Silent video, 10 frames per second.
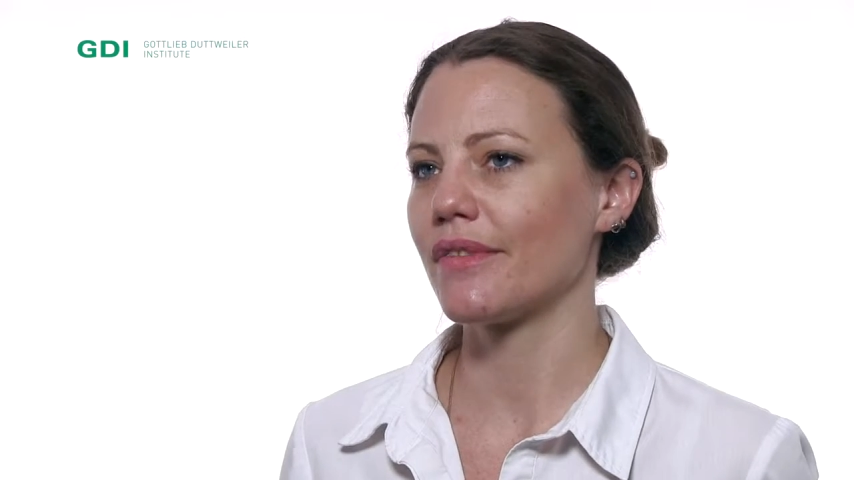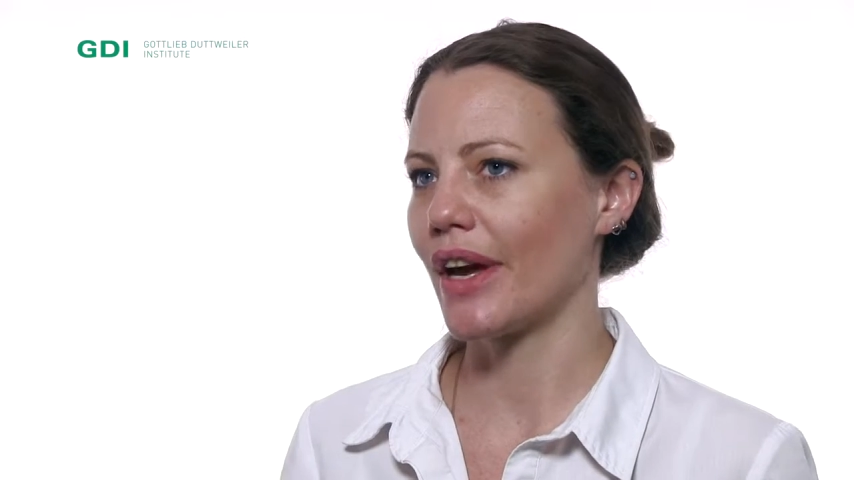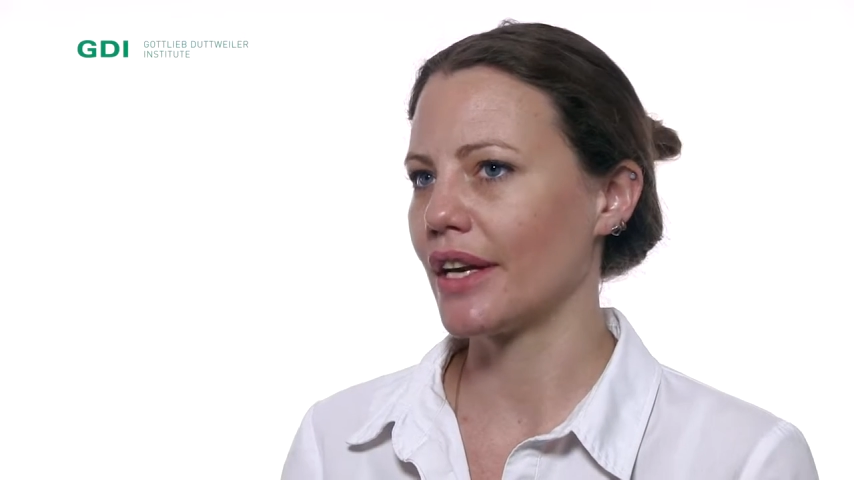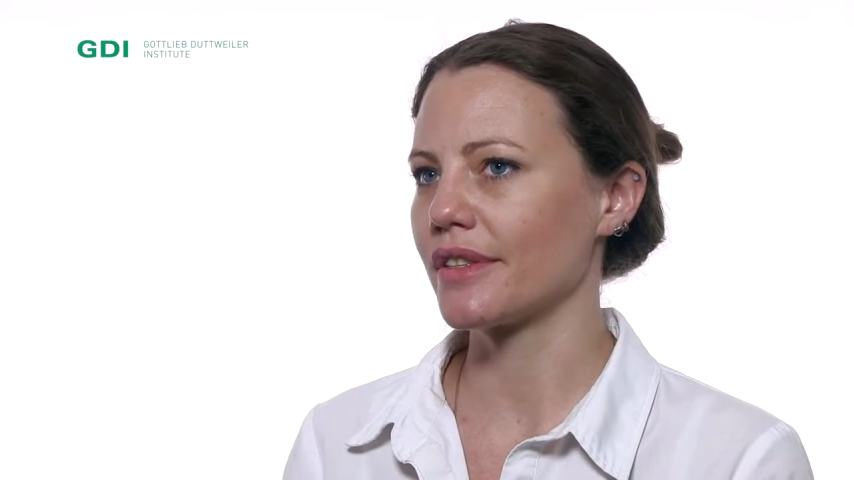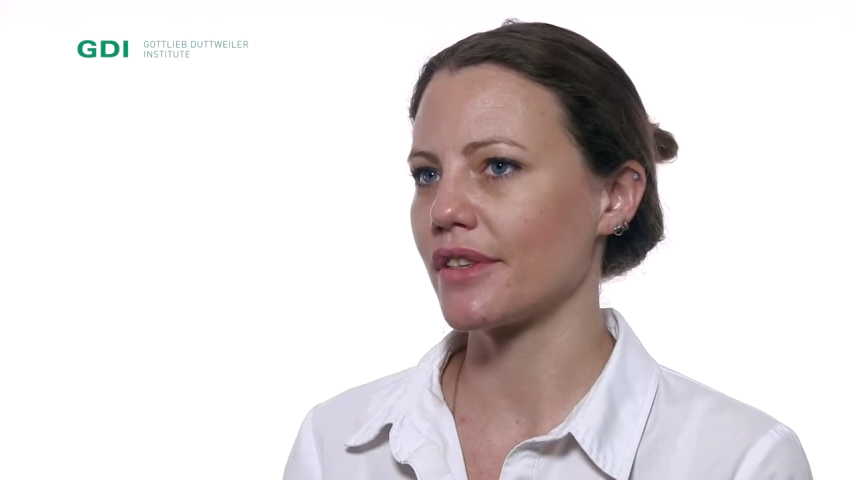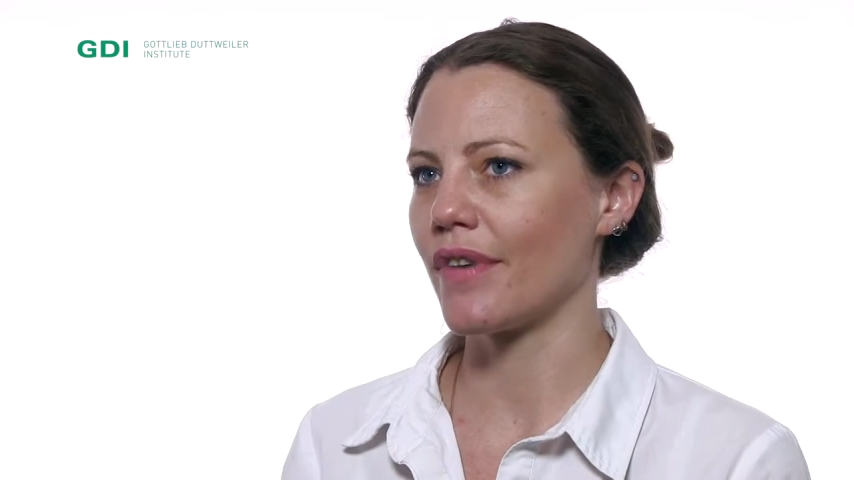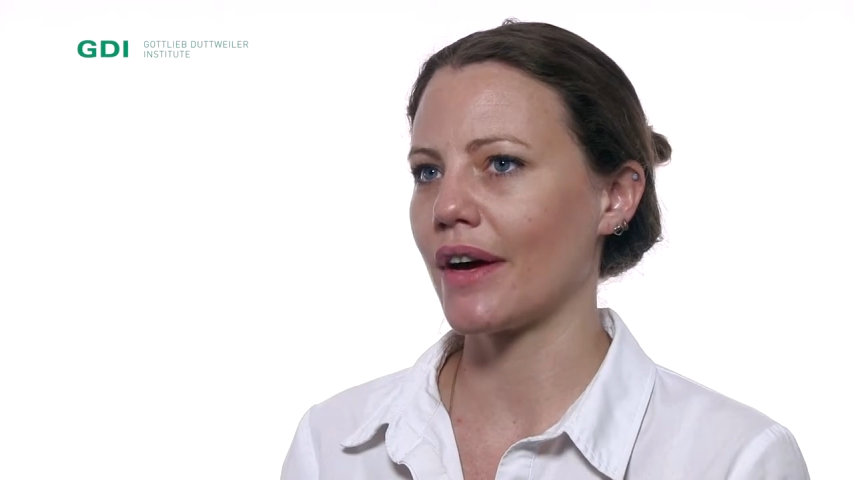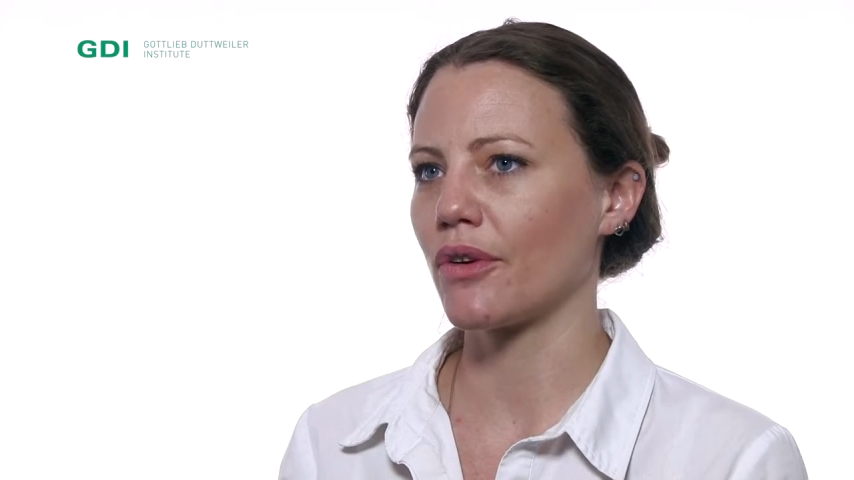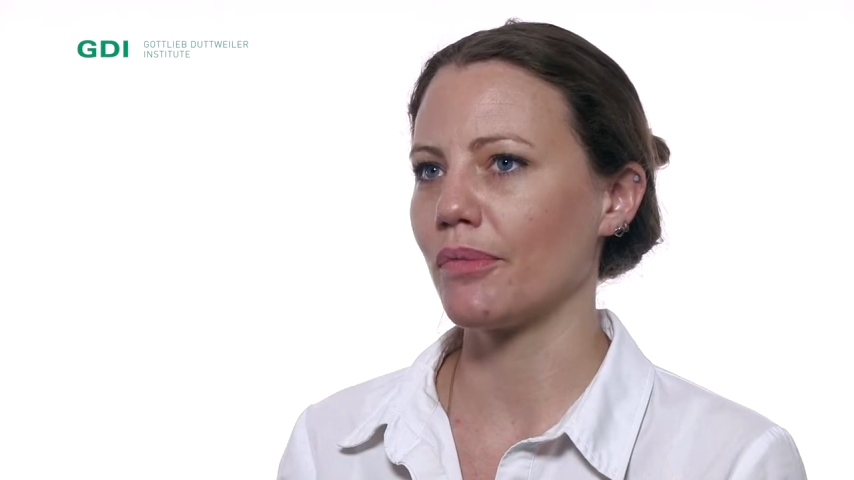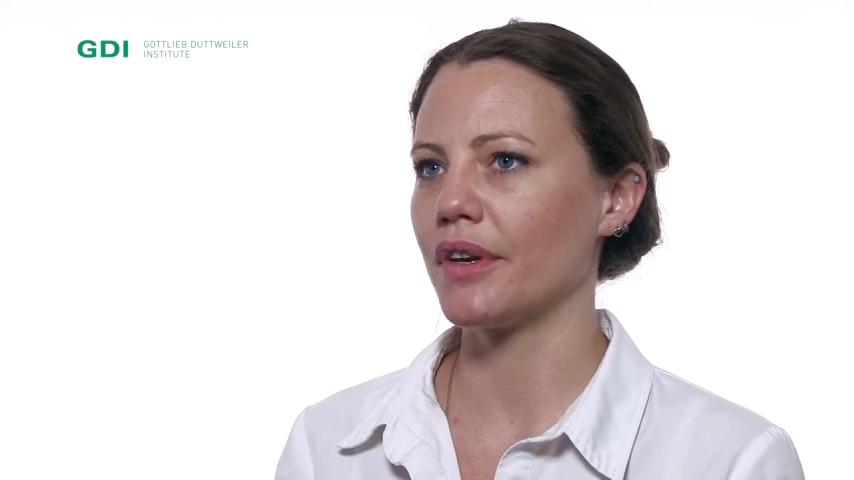surveillance of
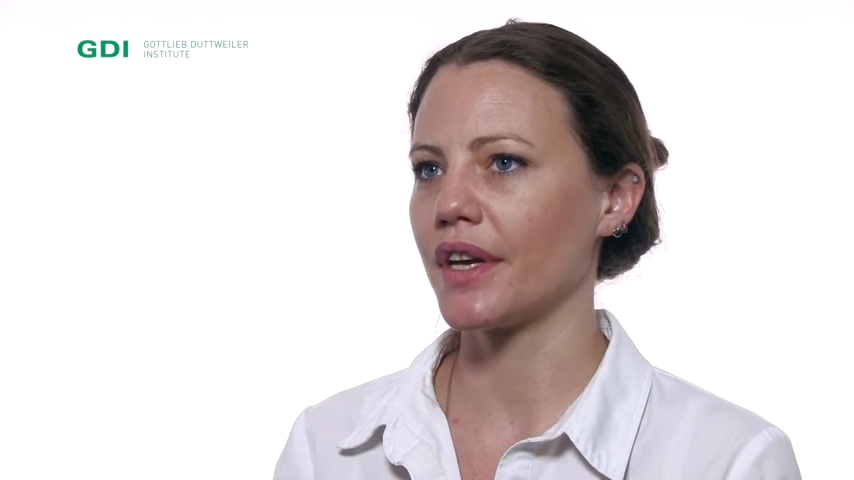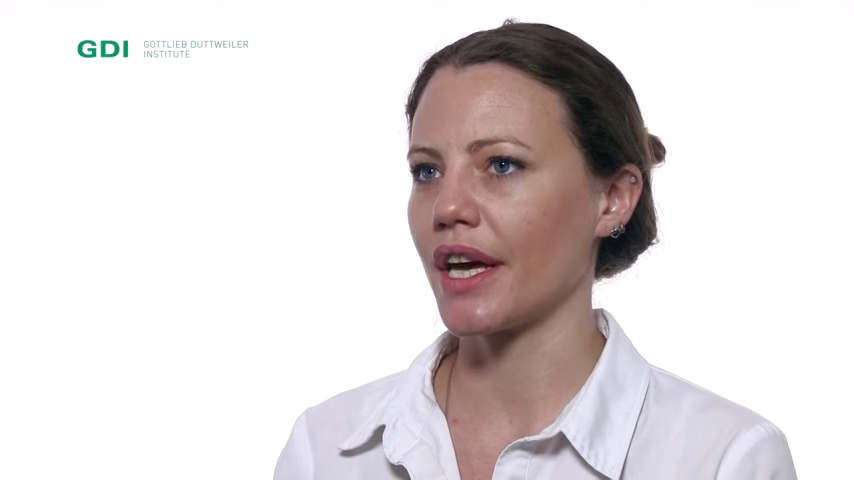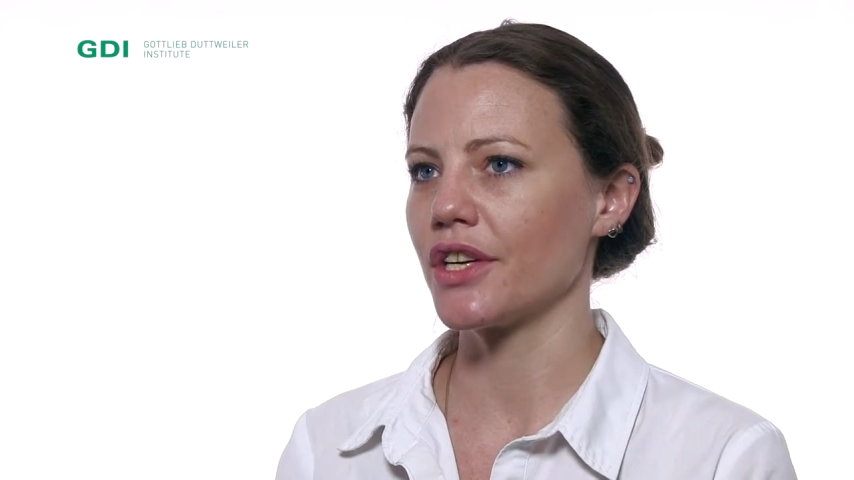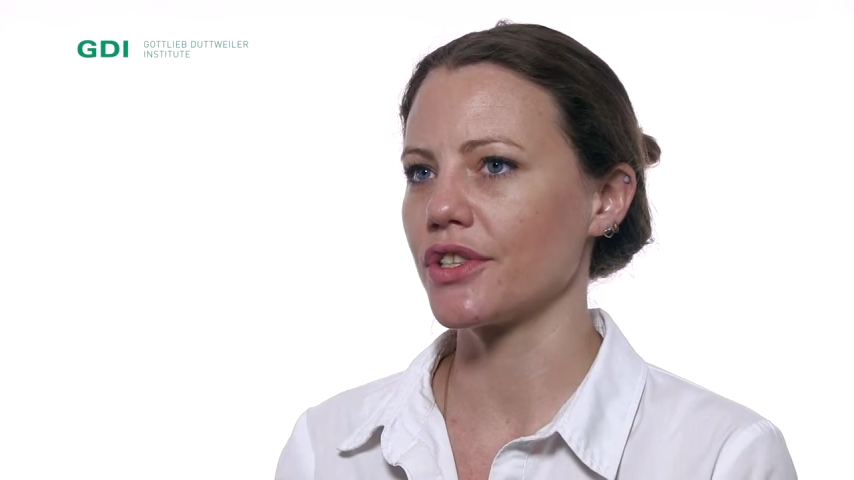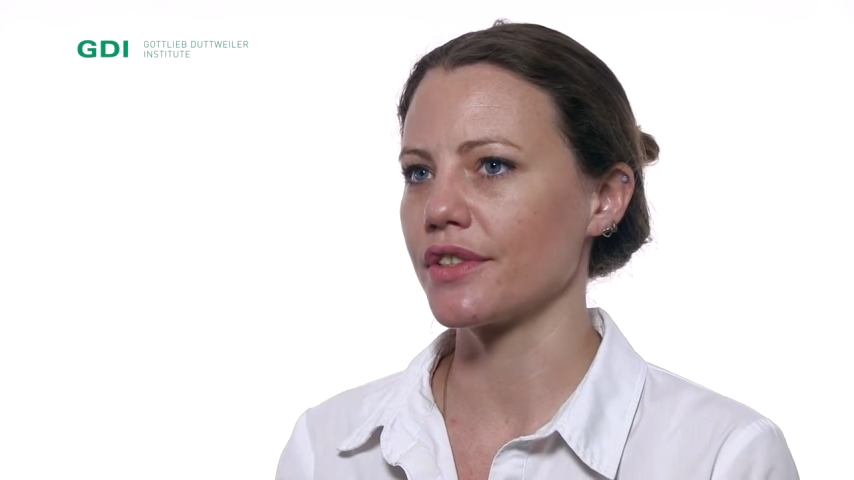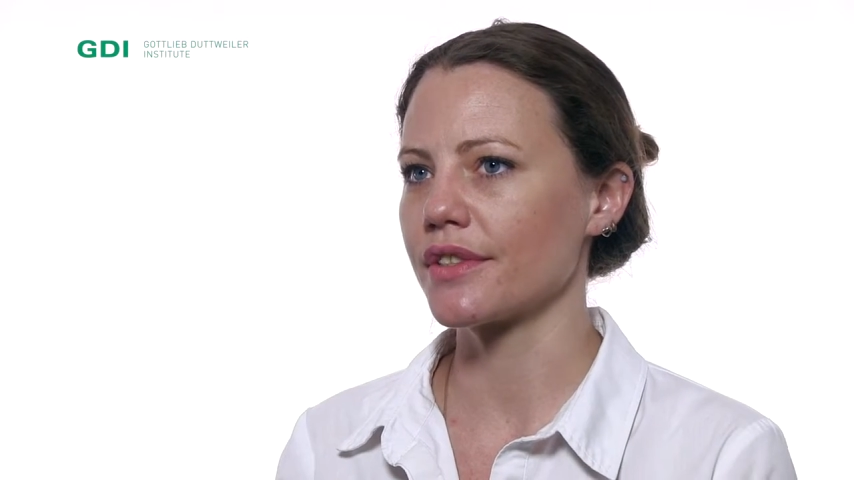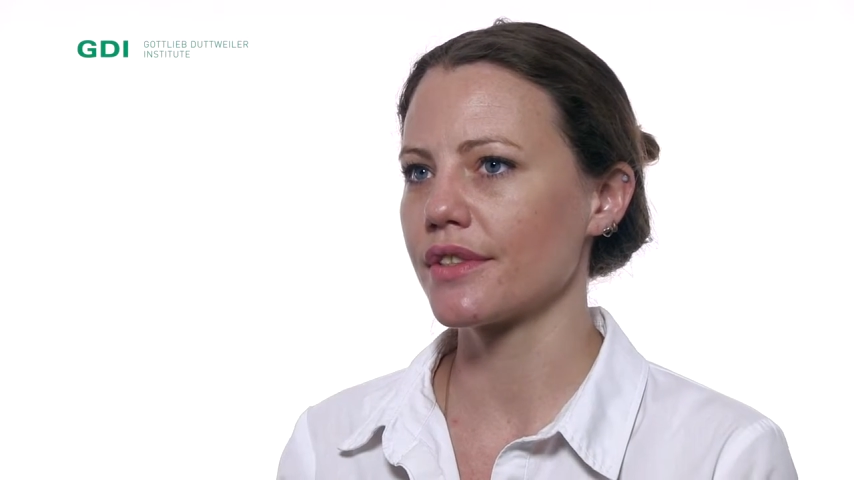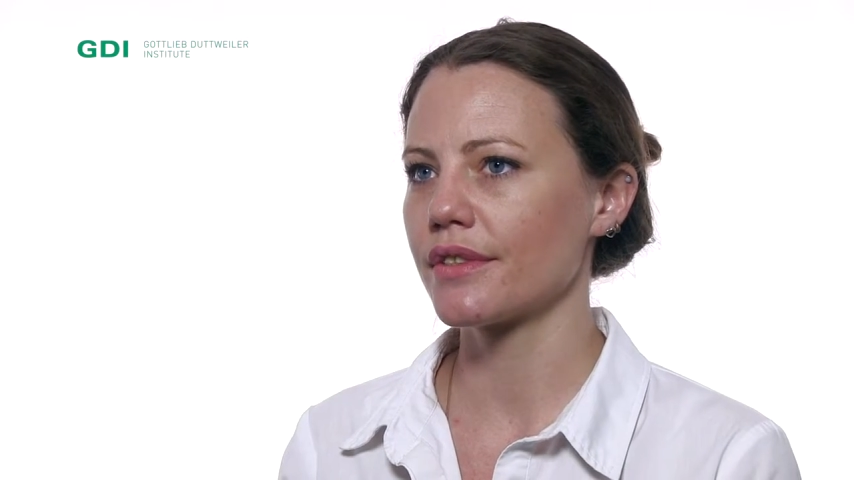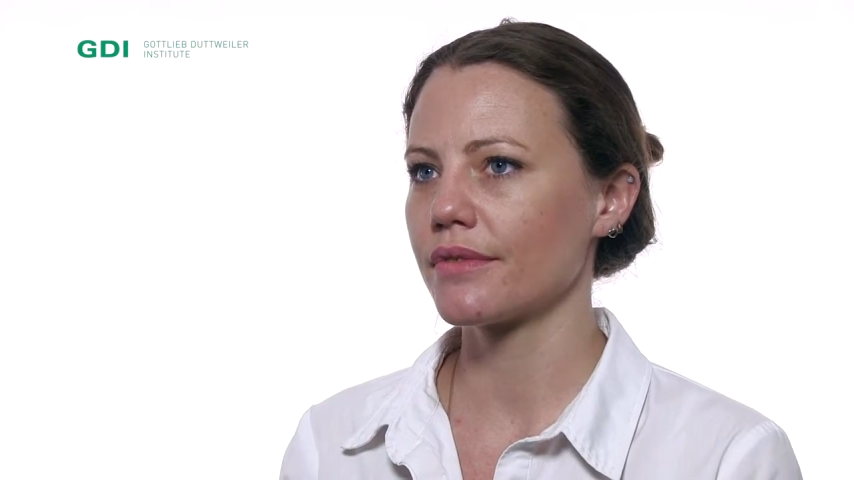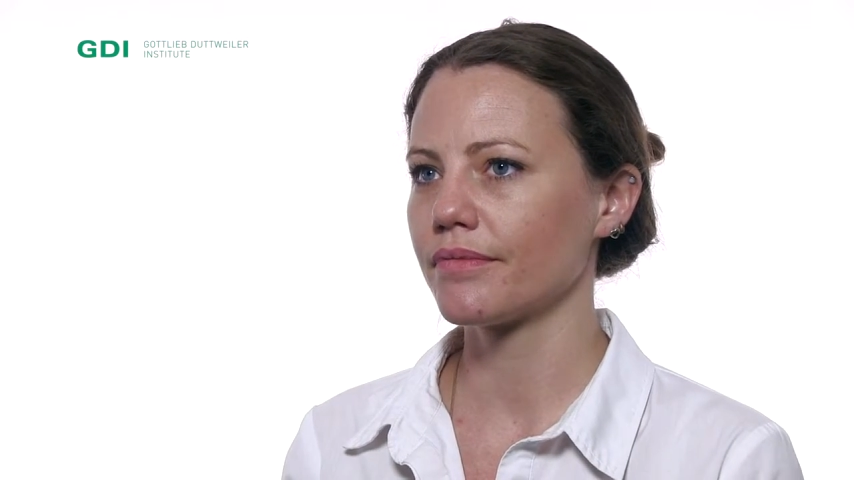our
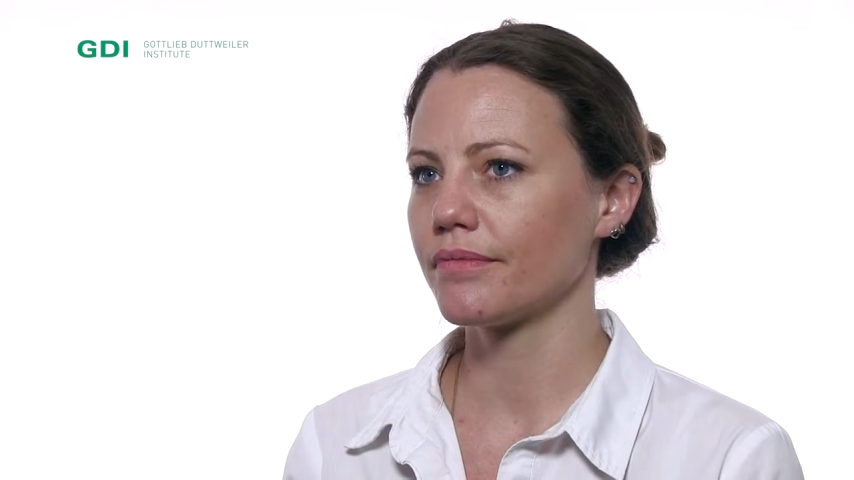communications.